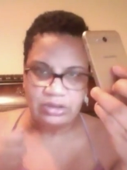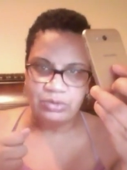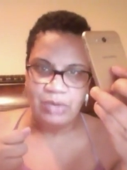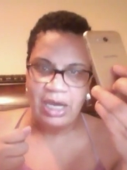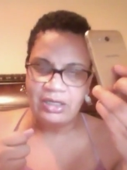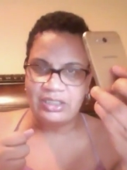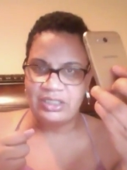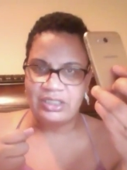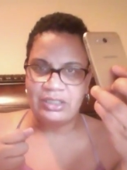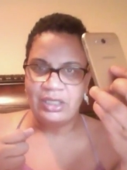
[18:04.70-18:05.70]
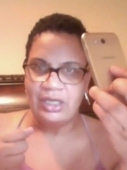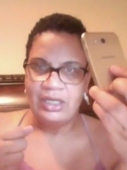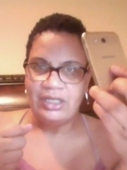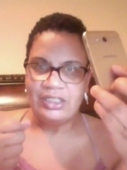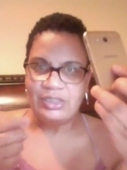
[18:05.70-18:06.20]
swallow the shit,
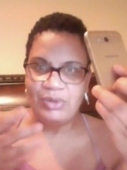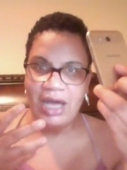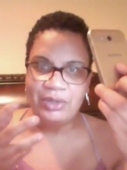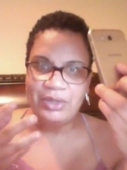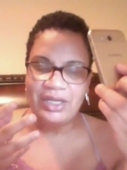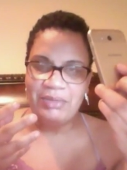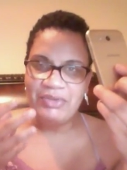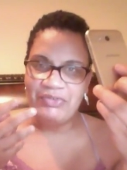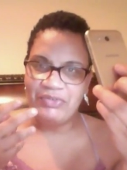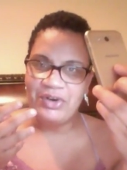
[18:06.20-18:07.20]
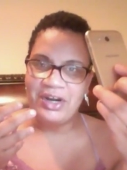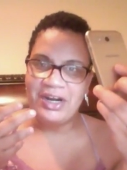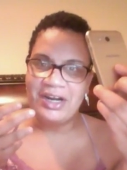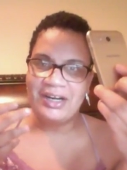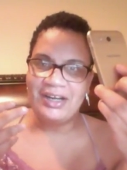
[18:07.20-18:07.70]
swallow it
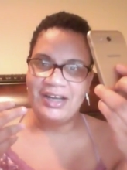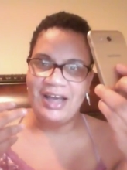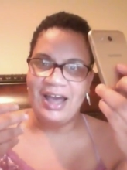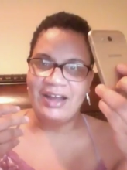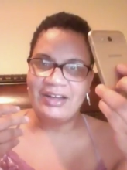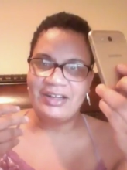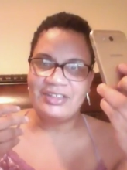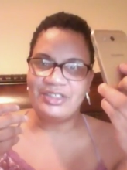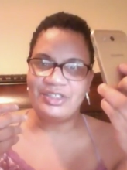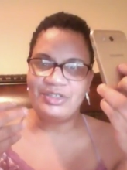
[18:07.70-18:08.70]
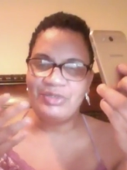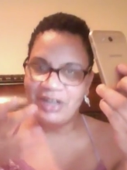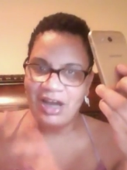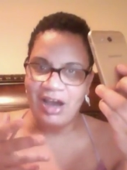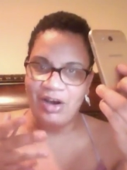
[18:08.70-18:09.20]
before I done chewed
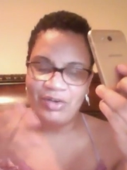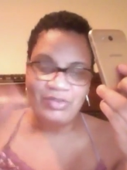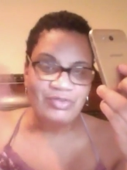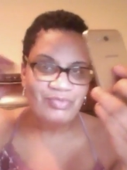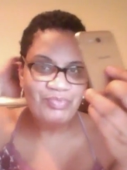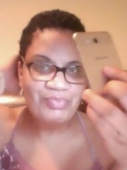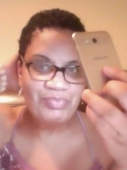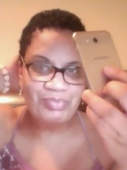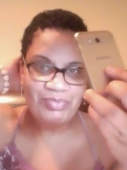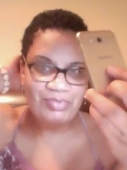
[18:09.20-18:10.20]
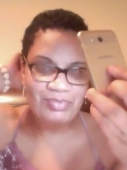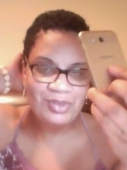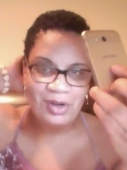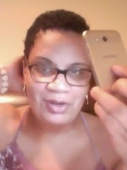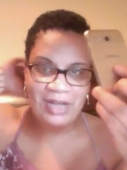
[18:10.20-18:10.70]
it all. You
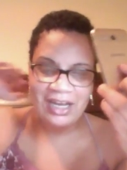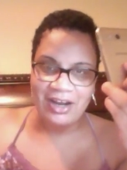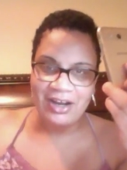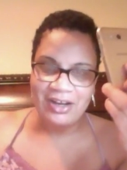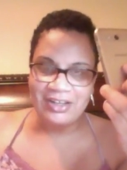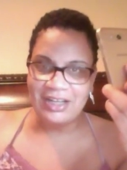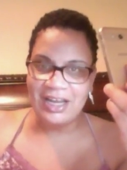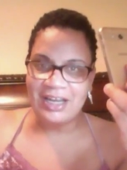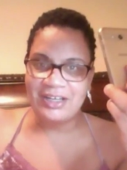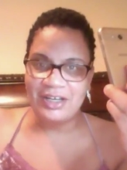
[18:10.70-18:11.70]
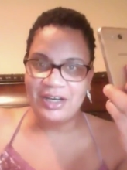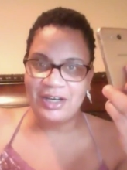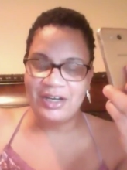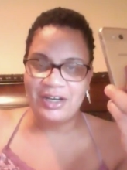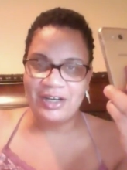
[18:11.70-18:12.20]
know, like a like a,
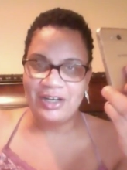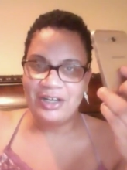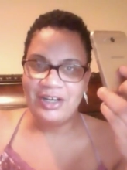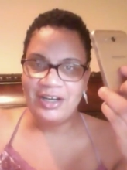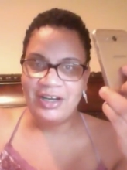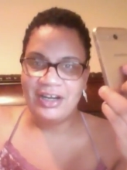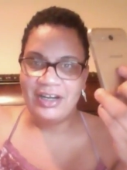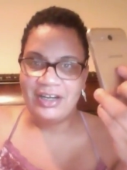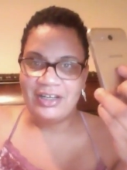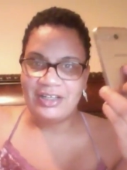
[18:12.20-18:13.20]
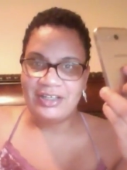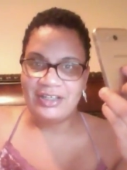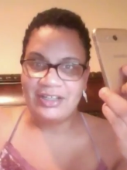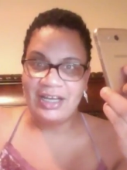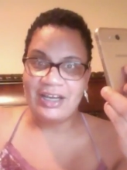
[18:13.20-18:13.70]
a
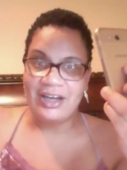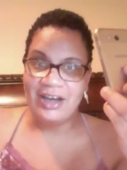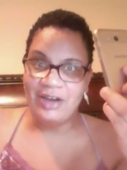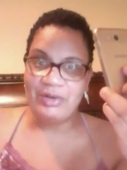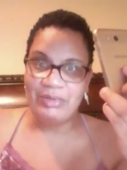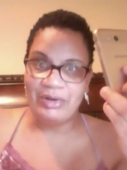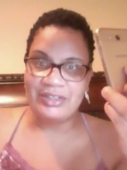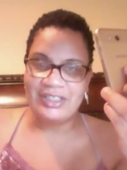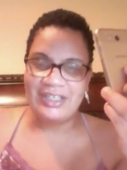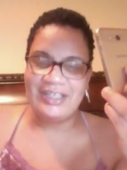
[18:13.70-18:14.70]
like a hungry person.